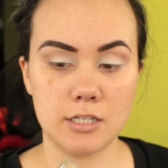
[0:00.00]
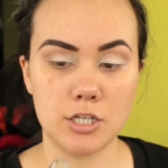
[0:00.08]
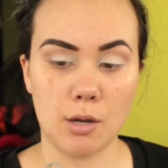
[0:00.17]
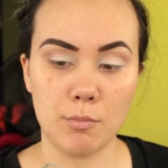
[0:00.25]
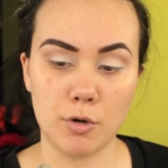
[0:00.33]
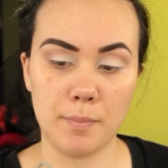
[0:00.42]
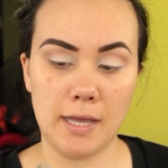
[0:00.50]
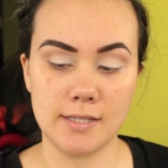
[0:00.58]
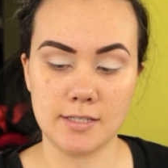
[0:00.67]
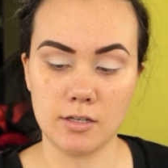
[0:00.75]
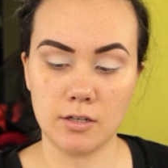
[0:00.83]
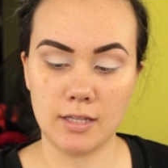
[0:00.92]
Jumbo
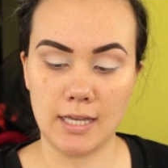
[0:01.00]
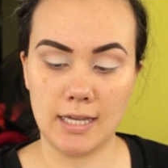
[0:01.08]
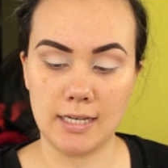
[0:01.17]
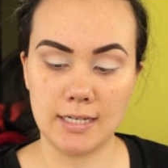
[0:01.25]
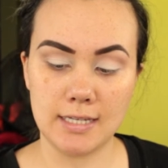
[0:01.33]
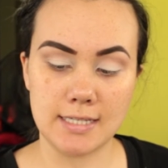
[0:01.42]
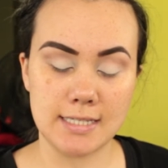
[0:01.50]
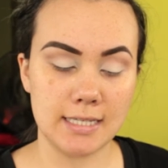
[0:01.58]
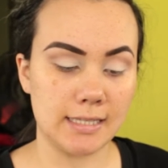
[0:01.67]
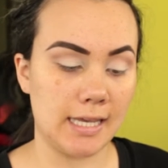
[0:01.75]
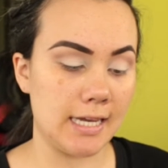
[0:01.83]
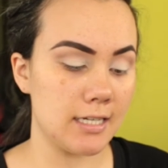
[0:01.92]
Pencil in
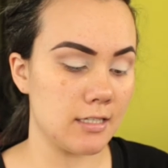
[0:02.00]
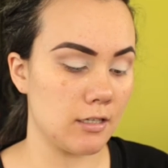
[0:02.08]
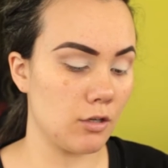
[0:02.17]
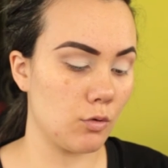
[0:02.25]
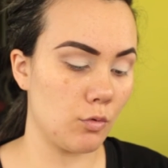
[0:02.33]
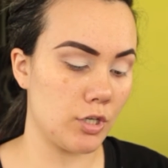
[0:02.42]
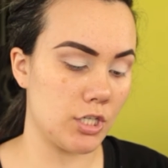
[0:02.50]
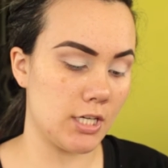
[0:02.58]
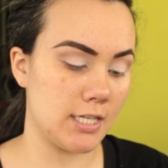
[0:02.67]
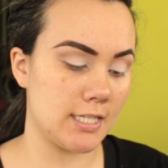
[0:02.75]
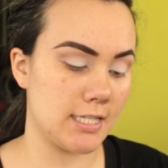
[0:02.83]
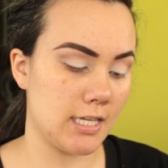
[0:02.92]
Slate, which
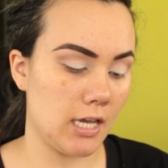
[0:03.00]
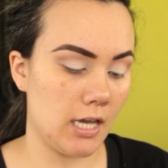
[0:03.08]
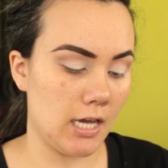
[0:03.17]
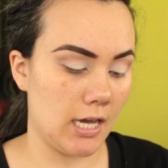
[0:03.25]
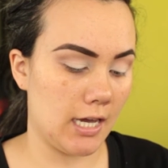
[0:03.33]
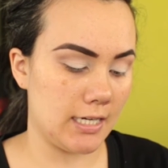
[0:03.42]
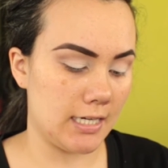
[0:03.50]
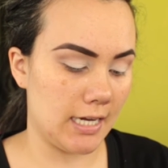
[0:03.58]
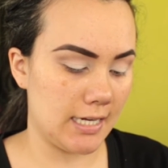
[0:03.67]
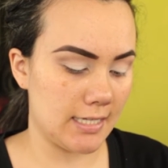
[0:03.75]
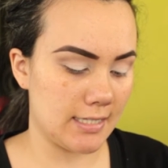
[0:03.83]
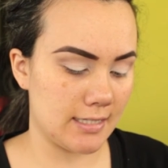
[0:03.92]
is a
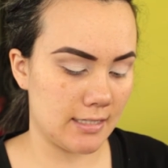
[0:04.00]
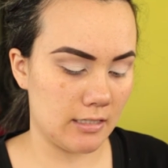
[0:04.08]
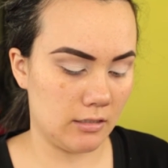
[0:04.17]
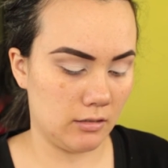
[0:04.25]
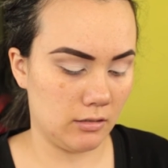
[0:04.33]
nice